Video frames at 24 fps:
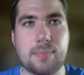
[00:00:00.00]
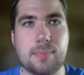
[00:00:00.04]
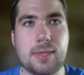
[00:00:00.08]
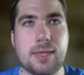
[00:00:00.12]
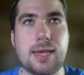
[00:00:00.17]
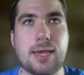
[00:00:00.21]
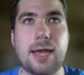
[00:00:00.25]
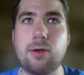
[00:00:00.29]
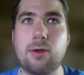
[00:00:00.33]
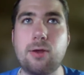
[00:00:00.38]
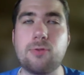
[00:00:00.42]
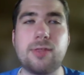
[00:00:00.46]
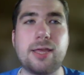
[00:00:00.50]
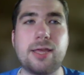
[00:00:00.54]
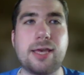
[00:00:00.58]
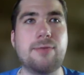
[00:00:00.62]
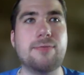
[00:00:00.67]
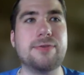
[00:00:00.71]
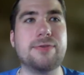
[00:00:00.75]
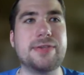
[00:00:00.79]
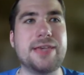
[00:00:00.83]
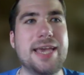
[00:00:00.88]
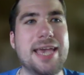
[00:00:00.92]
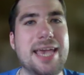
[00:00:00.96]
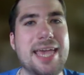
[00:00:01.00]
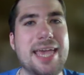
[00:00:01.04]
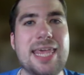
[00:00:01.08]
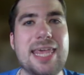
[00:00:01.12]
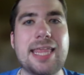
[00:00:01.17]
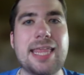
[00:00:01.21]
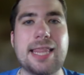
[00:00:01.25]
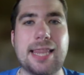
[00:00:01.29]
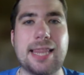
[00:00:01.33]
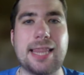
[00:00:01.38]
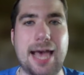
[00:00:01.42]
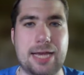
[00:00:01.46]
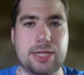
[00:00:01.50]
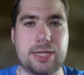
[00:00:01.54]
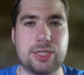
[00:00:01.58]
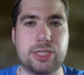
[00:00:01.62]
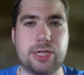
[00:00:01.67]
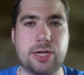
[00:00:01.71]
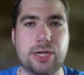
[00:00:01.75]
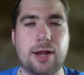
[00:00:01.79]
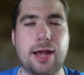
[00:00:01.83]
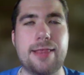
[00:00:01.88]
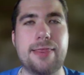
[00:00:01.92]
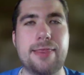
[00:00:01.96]
I don't think he was in it last
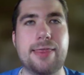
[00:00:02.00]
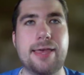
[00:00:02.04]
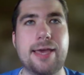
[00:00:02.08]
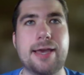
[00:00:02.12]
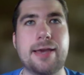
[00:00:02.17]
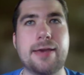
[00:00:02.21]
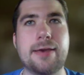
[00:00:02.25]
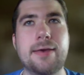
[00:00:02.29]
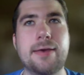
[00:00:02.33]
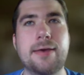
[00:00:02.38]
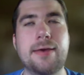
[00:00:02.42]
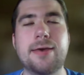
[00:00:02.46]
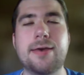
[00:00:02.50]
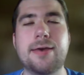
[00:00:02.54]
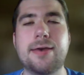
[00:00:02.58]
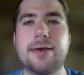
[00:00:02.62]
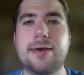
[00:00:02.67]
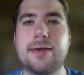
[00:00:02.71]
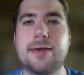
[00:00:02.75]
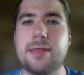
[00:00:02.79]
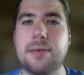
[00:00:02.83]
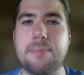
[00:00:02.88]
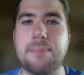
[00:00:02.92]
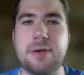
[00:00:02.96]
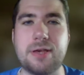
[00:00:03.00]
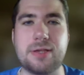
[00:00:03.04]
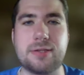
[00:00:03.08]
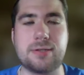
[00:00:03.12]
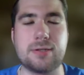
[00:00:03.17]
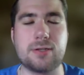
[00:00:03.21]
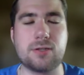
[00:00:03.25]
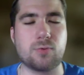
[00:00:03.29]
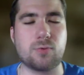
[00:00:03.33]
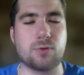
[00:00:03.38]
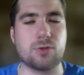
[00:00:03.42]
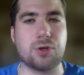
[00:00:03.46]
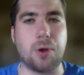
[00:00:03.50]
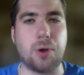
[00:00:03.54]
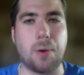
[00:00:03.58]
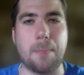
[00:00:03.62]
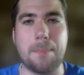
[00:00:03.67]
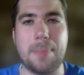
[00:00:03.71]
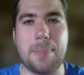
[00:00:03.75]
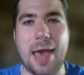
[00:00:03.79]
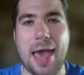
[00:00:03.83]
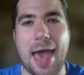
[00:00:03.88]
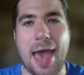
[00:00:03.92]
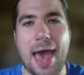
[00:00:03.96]
year. I think the Pistons were so
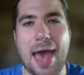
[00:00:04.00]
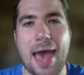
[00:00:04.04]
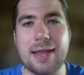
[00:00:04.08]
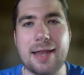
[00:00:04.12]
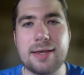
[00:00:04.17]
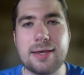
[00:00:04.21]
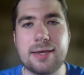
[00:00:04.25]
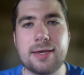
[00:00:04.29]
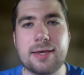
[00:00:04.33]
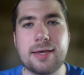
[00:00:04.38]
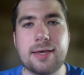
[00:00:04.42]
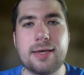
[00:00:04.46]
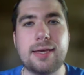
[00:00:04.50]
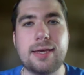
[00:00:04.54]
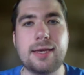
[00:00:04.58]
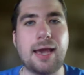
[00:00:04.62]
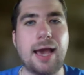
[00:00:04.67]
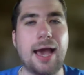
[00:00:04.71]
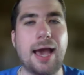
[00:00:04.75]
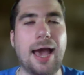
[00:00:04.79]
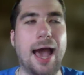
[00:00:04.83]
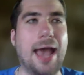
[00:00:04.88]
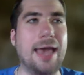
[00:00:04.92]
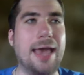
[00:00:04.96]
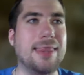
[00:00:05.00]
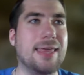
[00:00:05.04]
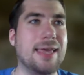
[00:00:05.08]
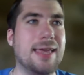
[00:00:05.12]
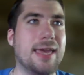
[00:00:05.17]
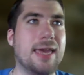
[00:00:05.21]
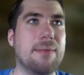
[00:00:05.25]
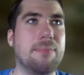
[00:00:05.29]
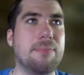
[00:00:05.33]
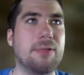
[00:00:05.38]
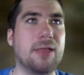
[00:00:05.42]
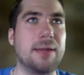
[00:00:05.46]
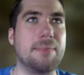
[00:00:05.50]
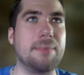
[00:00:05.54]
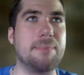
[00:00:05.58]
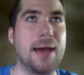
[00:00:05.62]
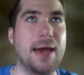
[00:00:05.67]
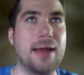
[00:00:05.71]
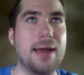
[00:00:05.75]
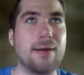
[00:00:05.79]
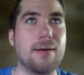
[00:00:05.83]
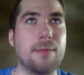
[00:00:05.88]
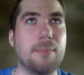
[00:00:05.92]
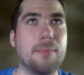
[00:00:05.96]
bad. I think he played
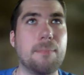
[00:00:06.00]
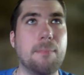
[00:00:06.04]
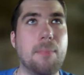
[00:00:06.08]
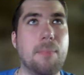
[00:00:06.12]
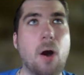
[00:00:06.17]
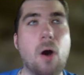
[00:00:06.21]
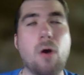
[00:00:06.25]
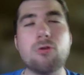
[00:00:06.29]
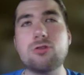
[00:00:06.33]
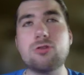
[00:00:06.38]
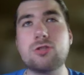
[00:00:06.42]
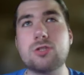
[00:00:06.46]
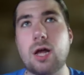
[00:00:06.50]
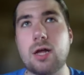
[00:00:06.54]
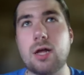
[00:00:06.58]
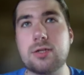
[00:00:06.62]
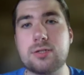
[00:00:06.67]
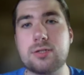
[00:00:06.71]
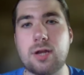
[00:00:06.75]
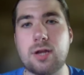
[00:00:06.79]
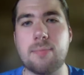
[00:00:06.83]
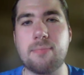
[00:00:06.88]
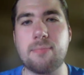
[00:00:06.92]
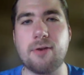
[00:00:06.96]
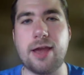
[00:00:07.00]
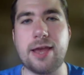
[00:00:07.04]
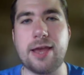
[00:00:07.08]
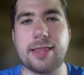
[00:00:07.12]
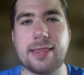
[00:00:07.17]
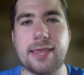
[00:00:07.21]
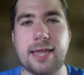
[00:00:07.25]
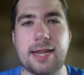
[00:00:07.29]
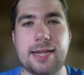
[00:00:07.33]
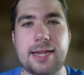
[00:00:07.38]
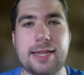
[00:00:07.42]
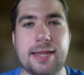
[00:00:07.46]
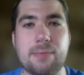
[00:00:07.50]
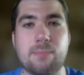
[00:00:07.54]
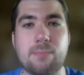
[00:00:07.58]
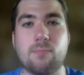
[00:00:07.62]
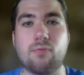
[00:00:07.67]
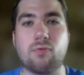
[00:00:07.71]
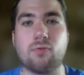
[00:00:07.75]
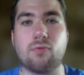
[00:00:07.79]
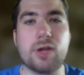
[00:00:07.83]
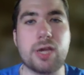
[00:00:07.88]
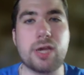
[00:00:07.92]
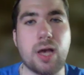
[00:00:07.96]
better post-All-Star break than he did
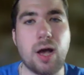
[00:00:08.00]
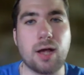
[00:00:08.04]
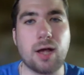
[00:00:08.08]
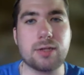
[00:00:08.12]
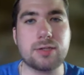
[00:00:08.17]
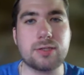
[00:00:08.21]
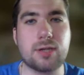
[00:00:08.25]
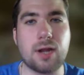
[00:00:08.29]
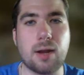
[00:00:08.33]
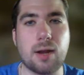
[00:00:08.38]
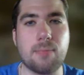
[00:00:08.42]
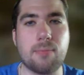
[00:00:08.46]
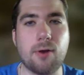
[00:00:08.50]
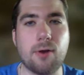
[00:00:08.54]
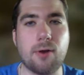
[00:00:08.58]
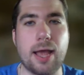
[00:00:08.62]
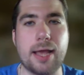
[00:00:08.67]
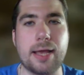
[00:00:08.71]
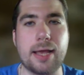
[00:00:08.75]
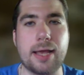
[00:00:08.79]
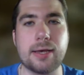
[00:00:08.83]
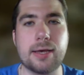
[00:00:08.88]
pre-All-Star break.